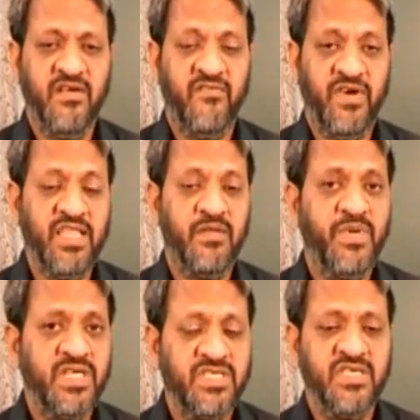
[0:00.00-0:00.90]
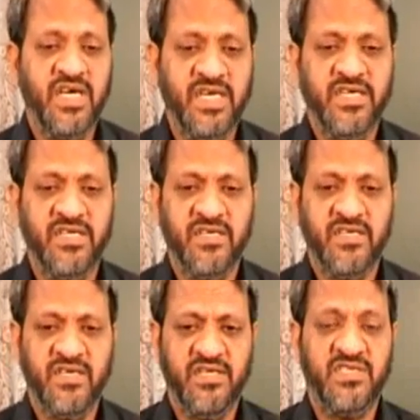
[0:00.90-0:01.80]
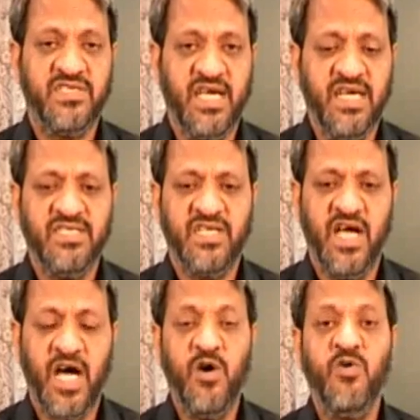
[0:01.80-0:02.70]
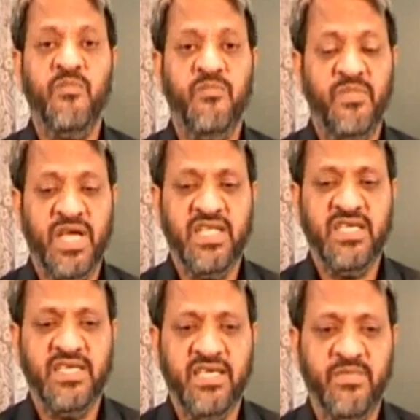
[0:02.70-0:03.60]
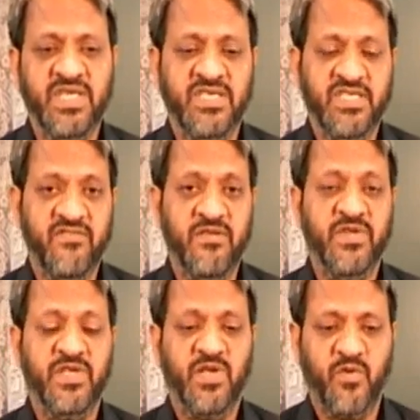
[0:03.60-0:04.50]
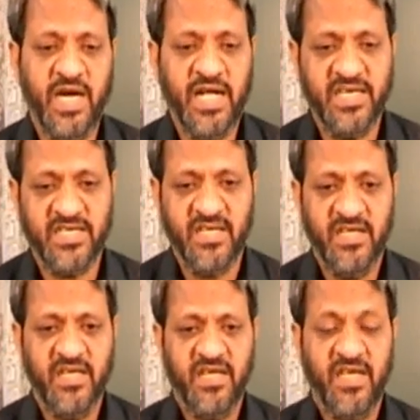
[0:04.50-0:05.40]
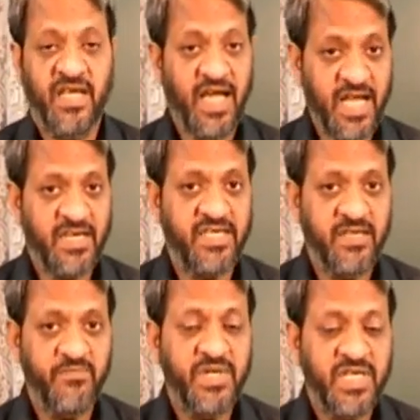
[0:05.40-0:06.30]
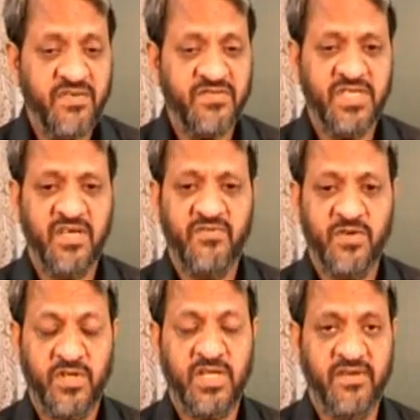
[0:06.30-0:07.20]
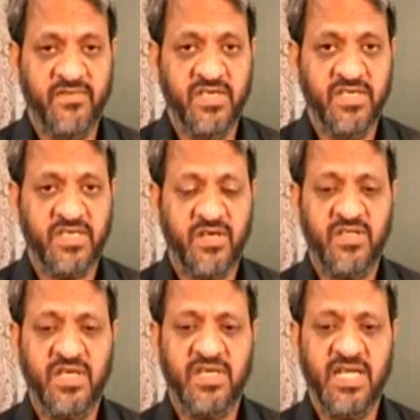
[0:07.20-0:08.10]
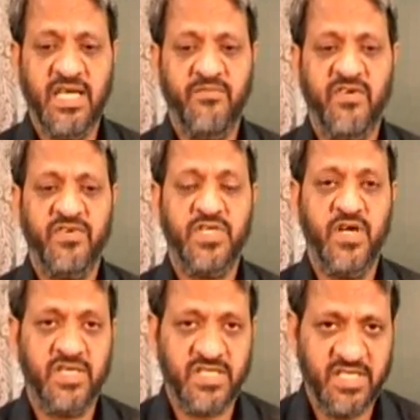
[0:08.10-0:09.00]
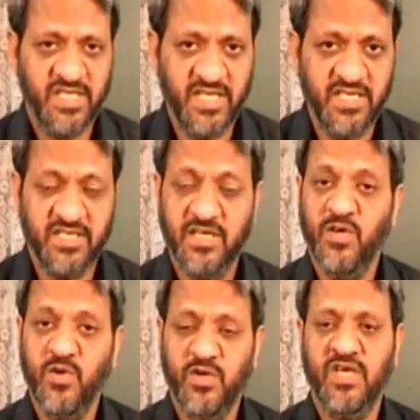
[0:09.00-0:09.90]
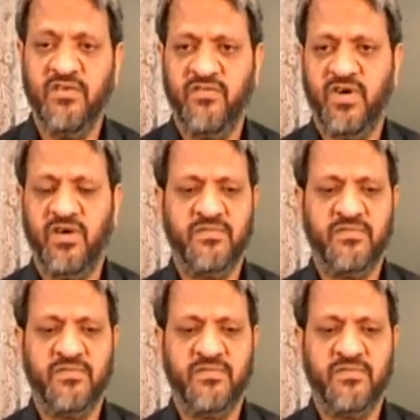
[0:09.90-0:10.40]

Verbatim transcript: while the picture editor decides how many images will be required and he briefs the photographers on the type of shots he is looking for.